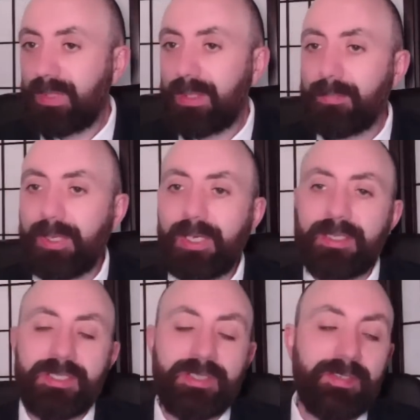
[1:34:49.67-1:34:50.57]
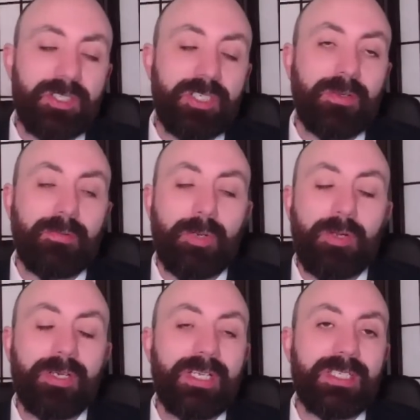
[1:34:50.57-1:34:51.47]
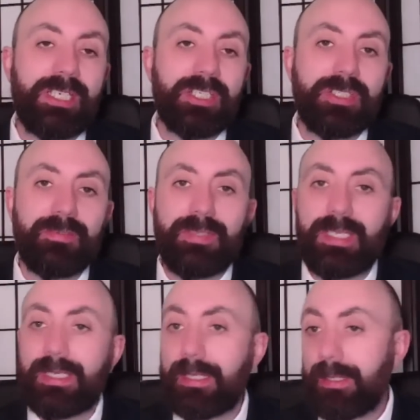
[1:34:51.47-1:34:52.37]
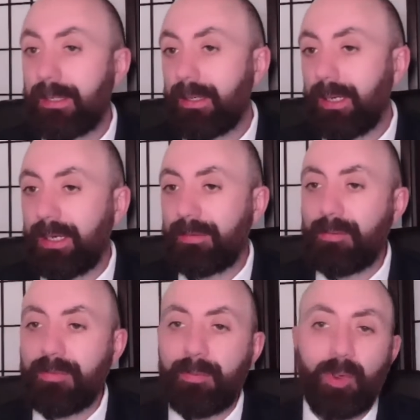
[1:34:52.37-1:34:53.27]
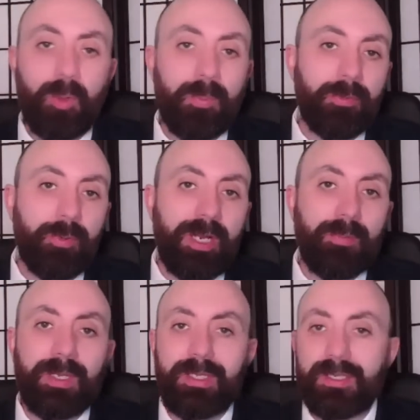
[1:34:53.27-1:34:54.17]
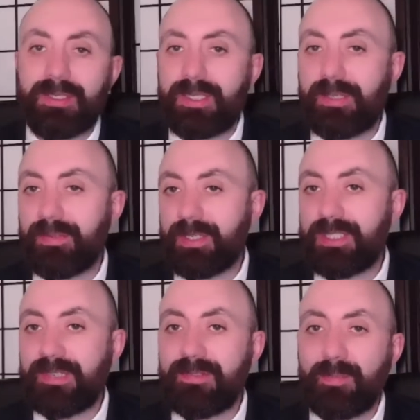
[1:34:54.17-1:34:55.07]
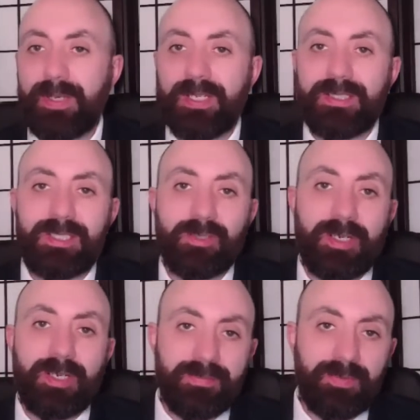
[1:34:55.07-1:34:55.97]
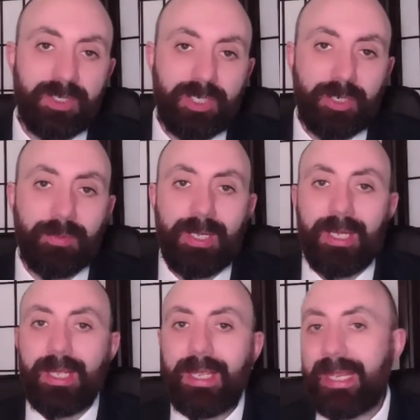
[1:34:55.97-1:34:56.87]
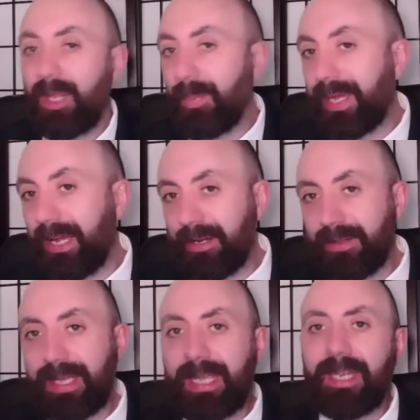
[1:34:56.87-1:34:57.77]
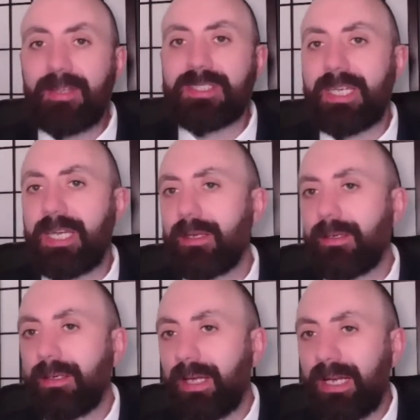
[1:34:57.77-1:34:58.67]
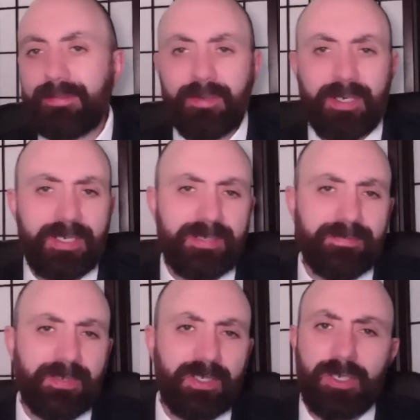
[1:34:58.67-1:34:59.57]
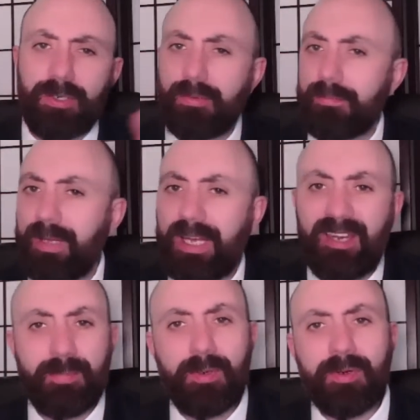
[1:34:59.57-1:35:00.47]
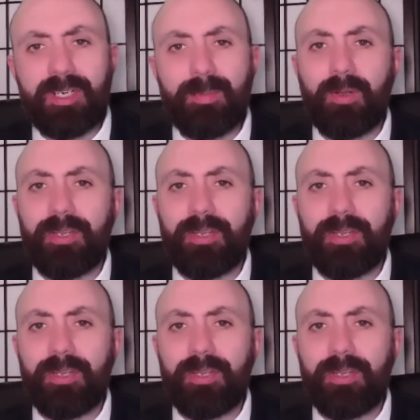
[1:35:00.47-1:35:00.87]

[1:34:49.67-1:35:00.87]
but there's a new reorganization of the Reform and the right wing of the Conservative Party to create something new. He'll be out of there. He'll say, "I've created something new. I've broken the mold